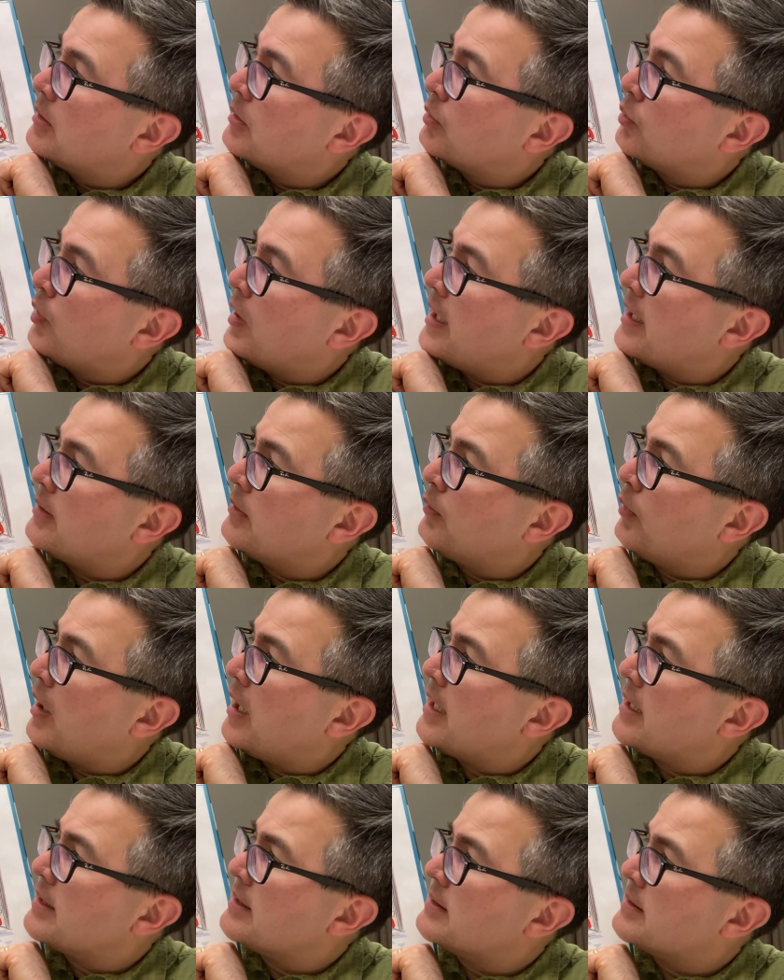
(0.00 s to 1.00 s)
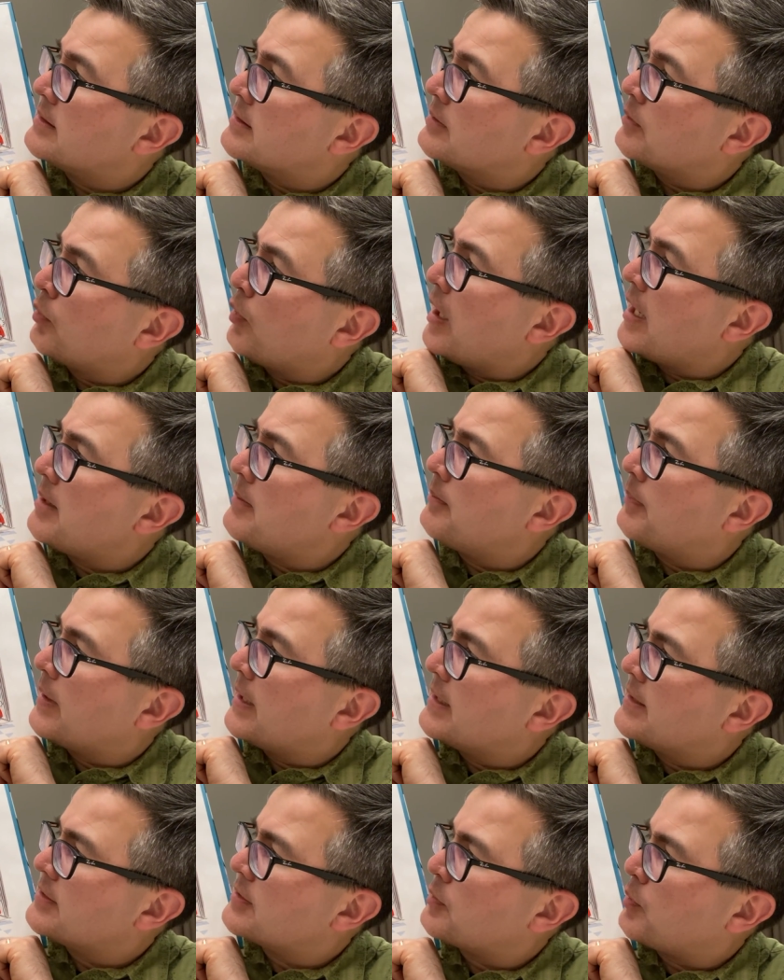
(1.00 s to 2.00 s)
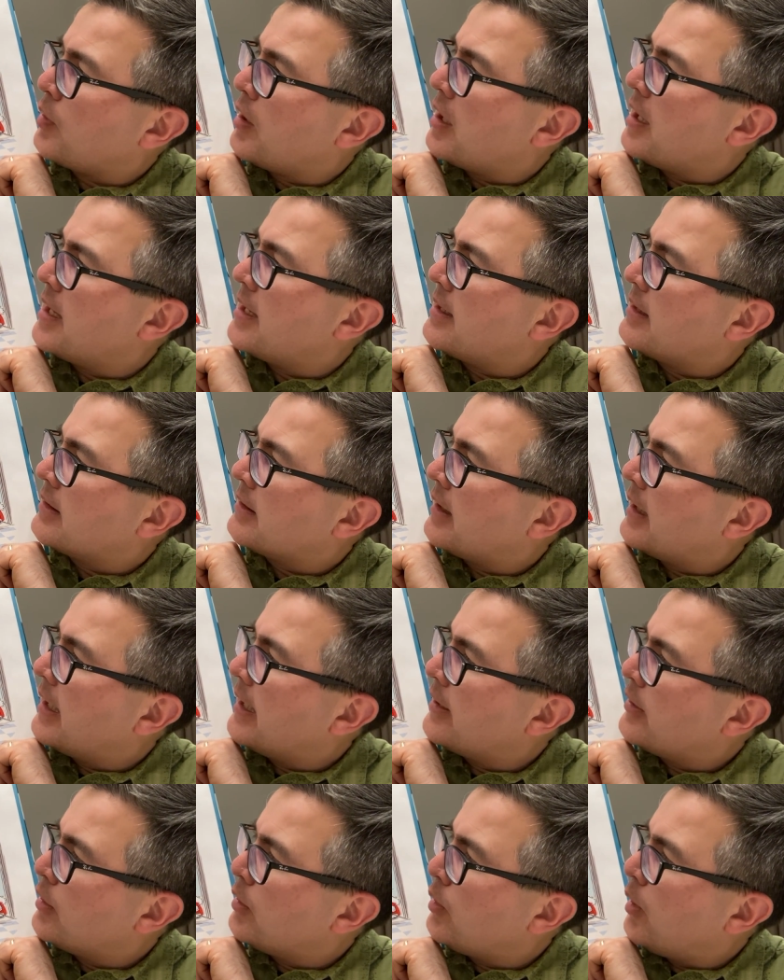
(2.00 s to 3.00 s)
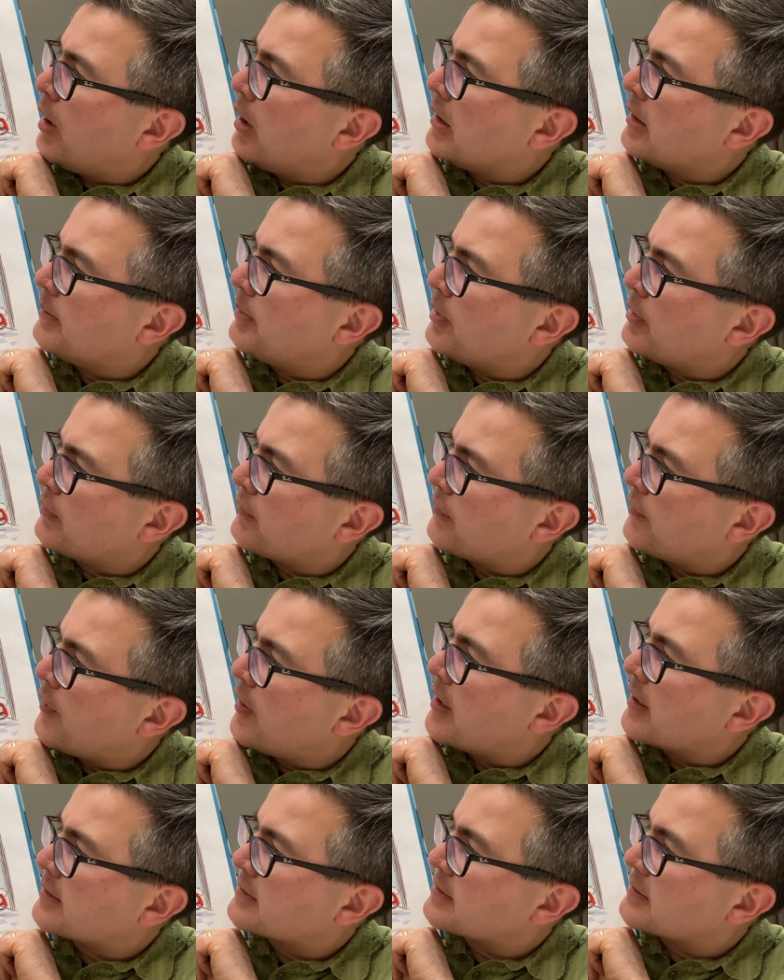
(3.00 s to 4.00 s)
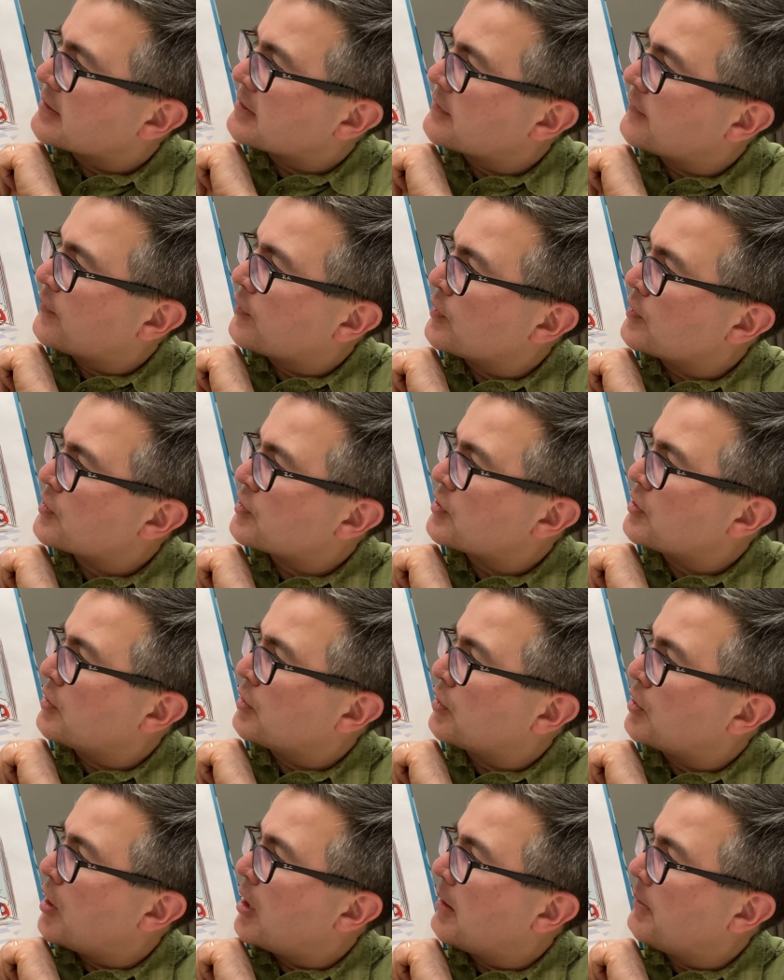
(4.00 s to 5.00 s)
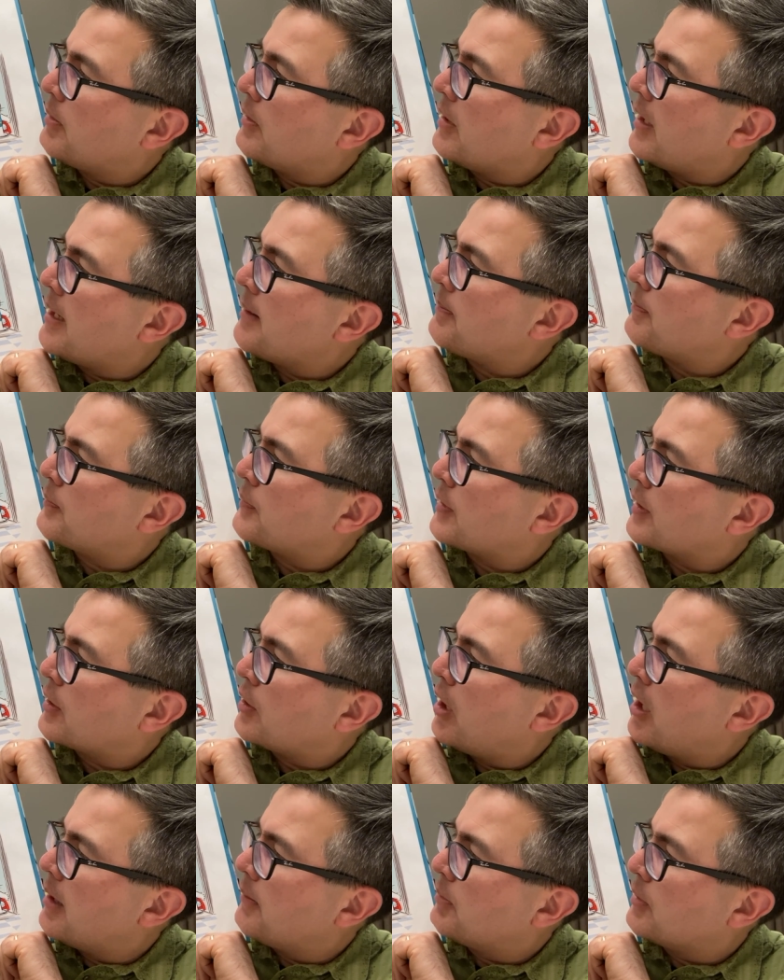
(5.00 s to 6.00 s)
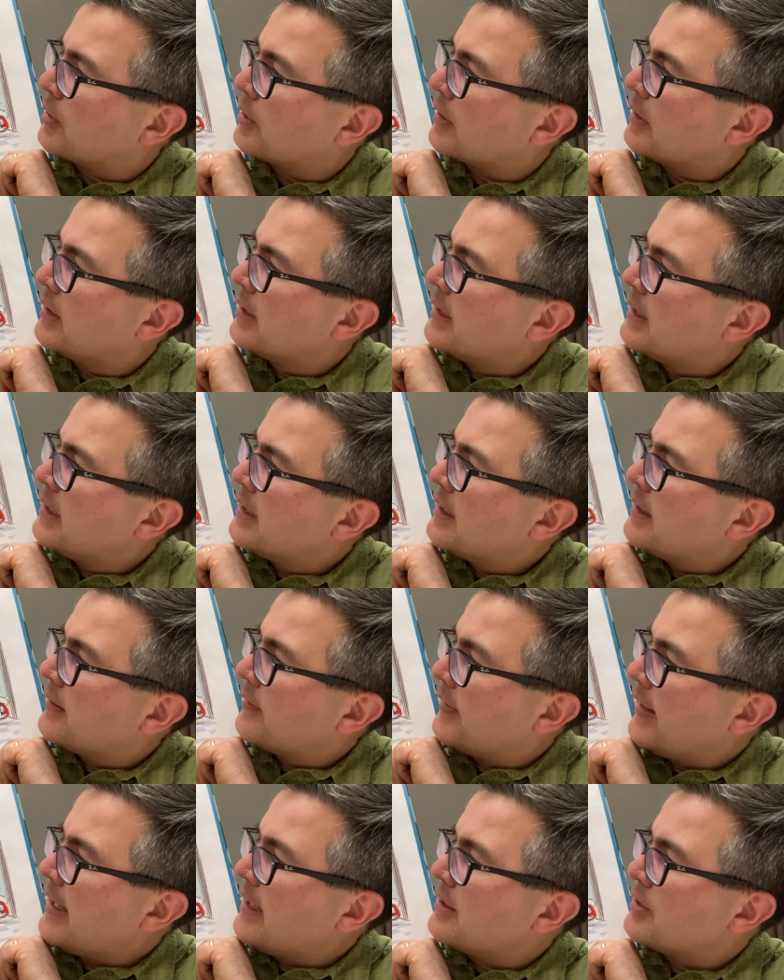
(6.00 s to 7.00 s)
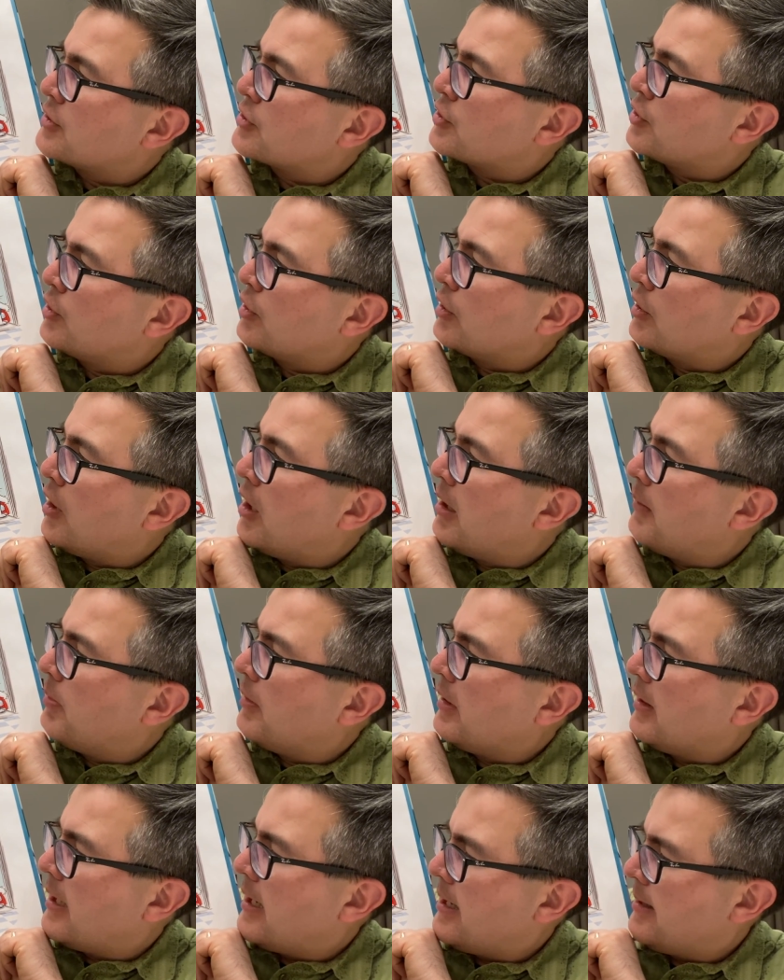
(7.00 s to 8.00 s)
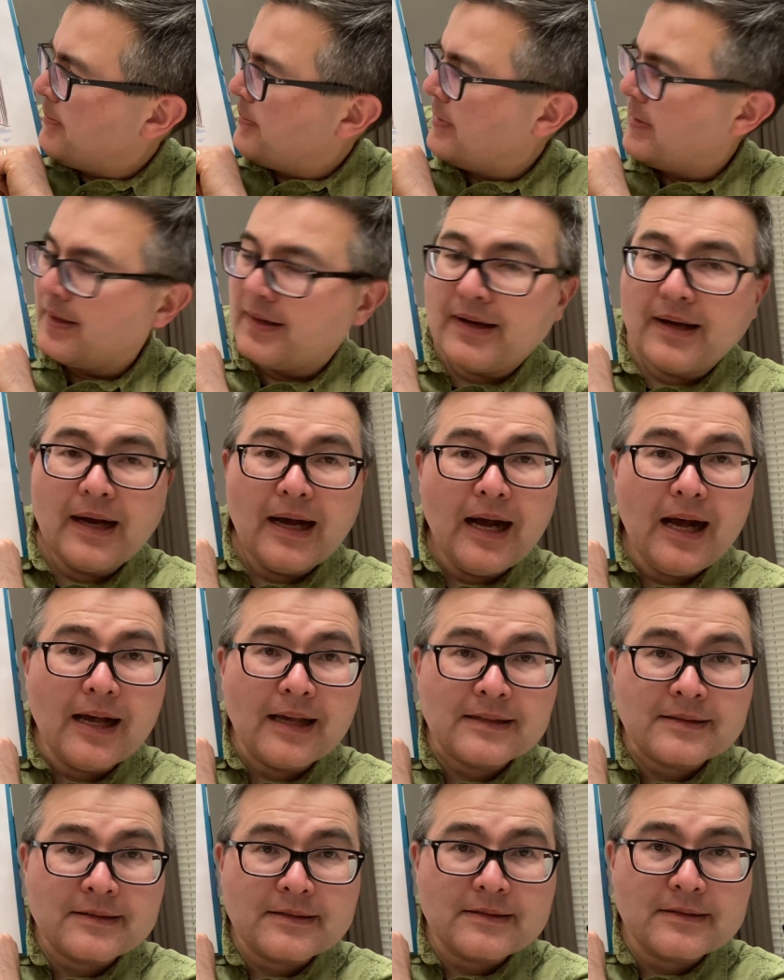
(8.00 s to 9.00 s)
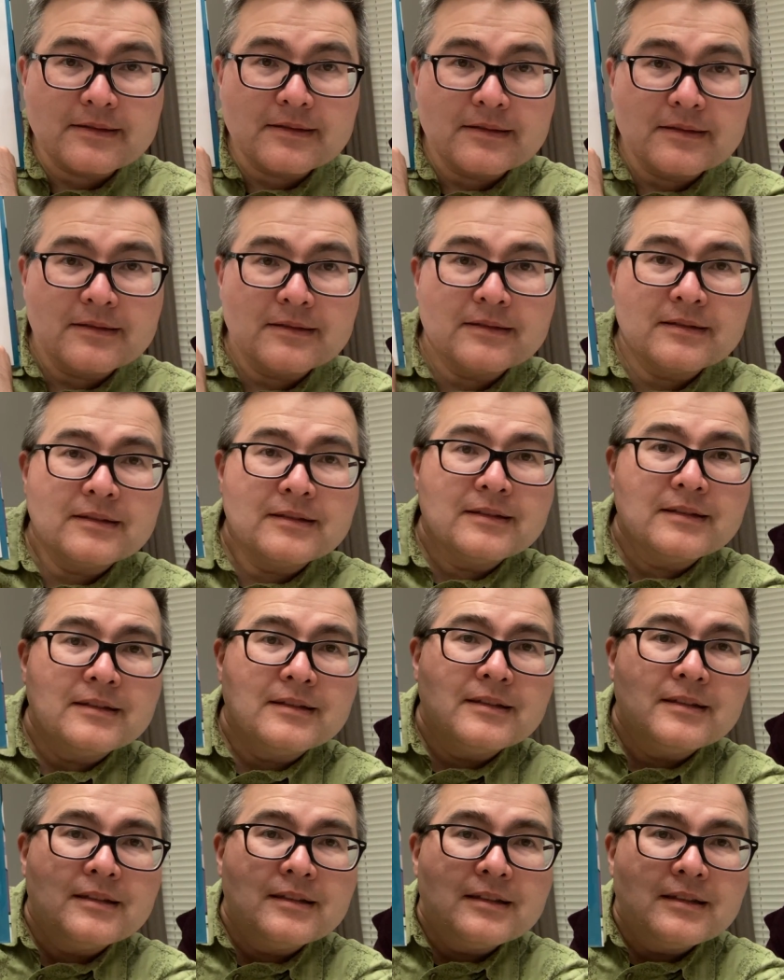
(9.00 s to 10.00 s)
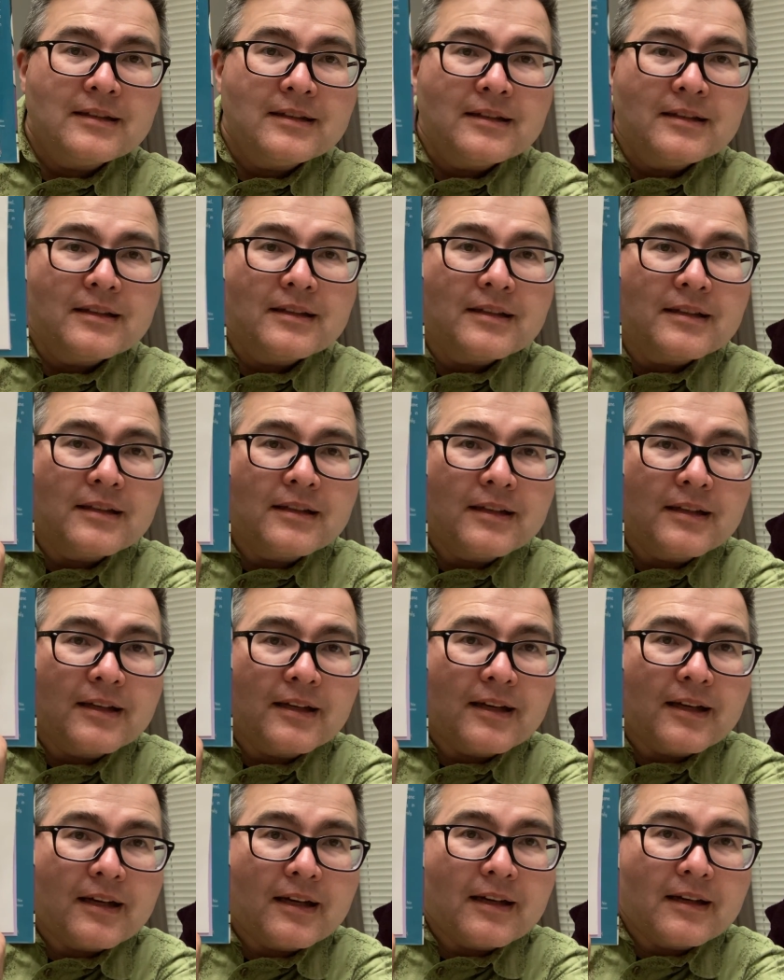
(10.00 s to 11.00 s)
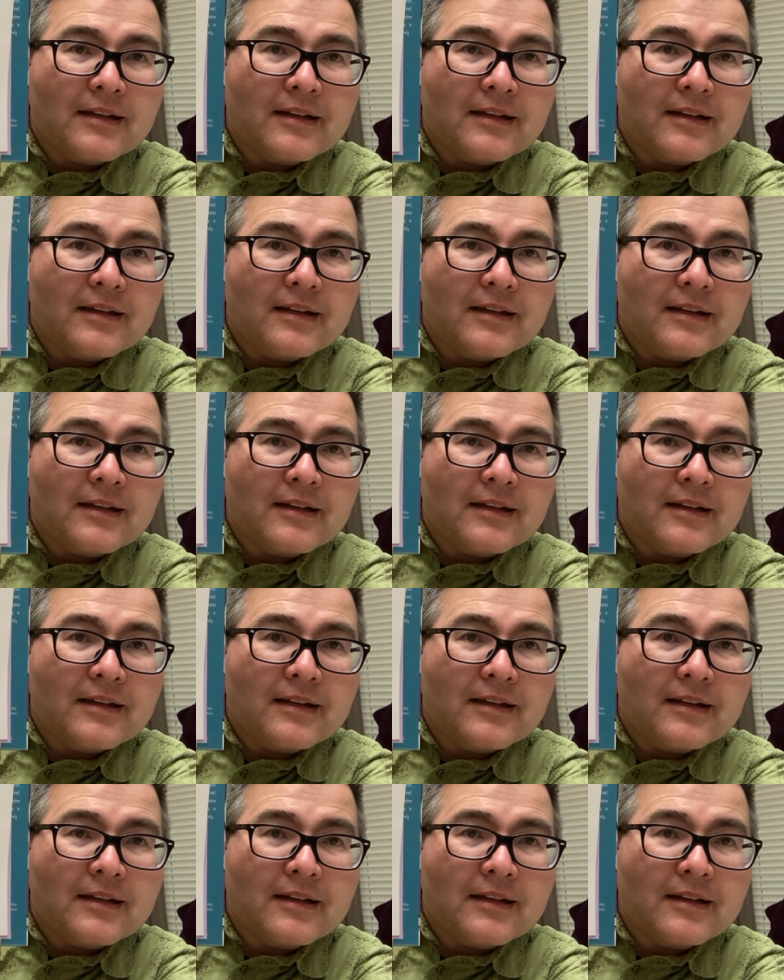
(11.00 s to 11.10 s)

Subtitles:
Run, run, run, Buns, run. I know all about foxes. First she'll gobble up the cobbler, then she'll gobble up us. Yeah.